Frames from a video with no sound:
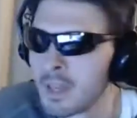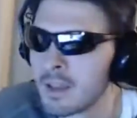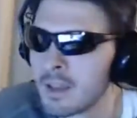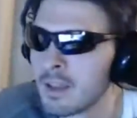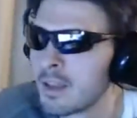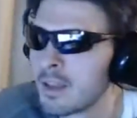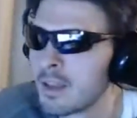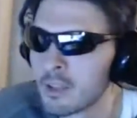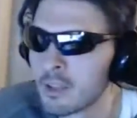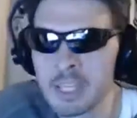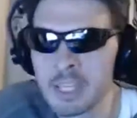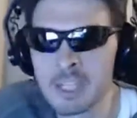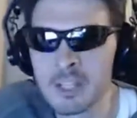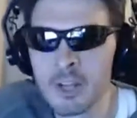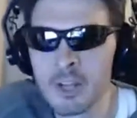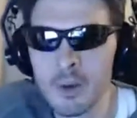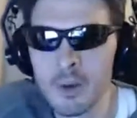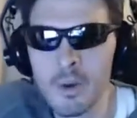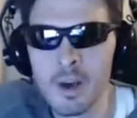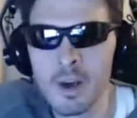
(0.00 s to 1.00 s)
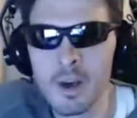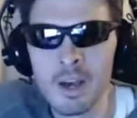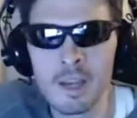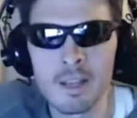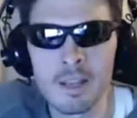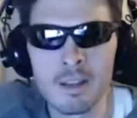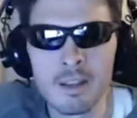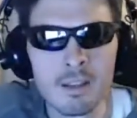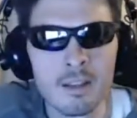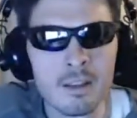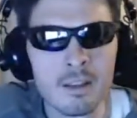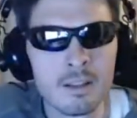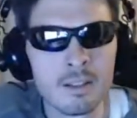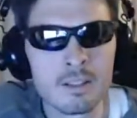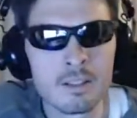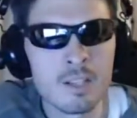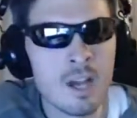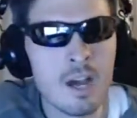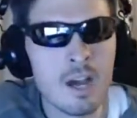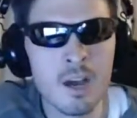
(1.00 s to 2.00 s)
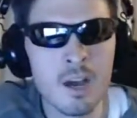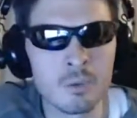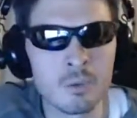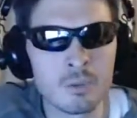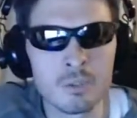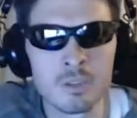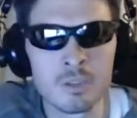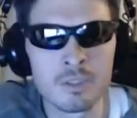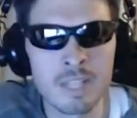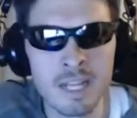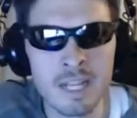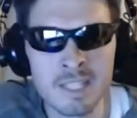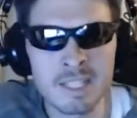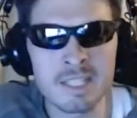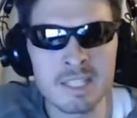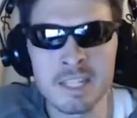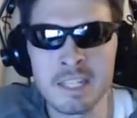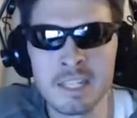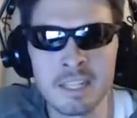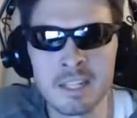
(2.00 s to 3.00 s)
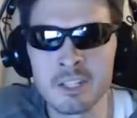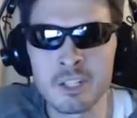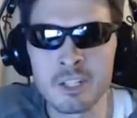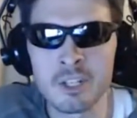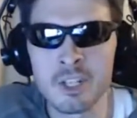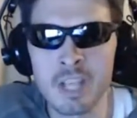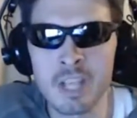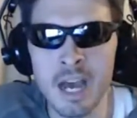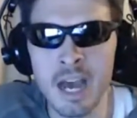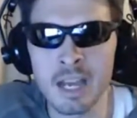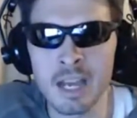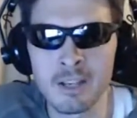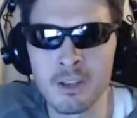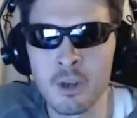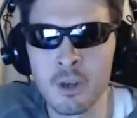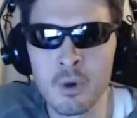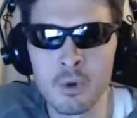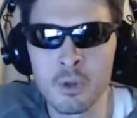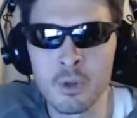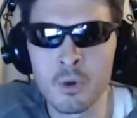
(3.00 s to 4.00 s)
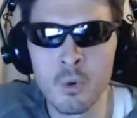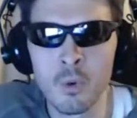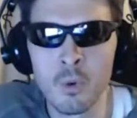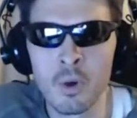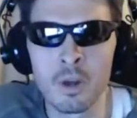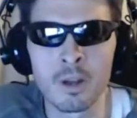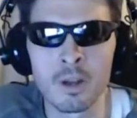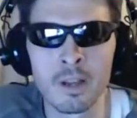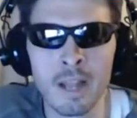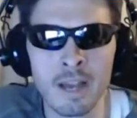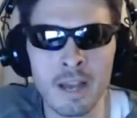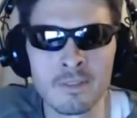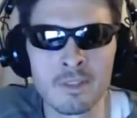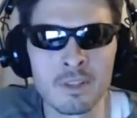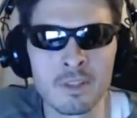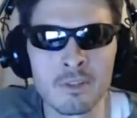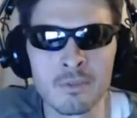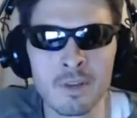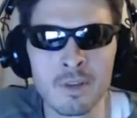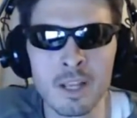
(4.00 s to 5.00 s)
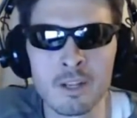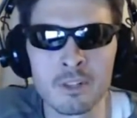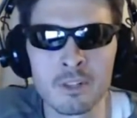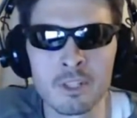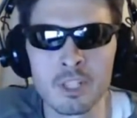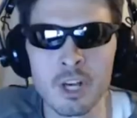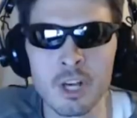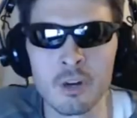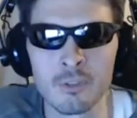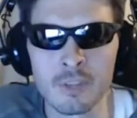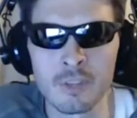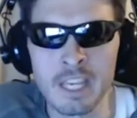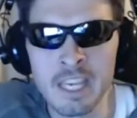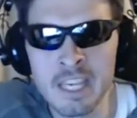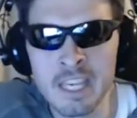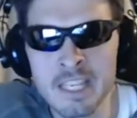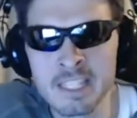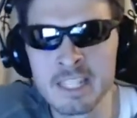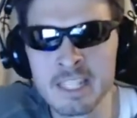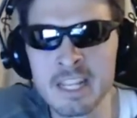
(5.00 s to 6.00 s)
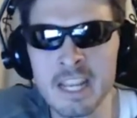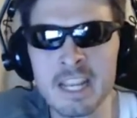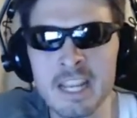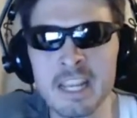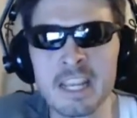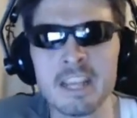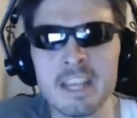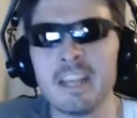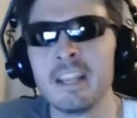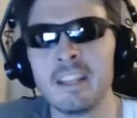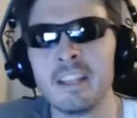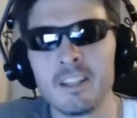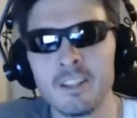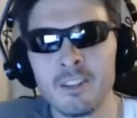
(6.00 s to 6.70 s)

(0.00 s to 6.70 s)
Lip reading: Like, you know what? No, that psychic should not go to court and have to defend herself. He's an idiot.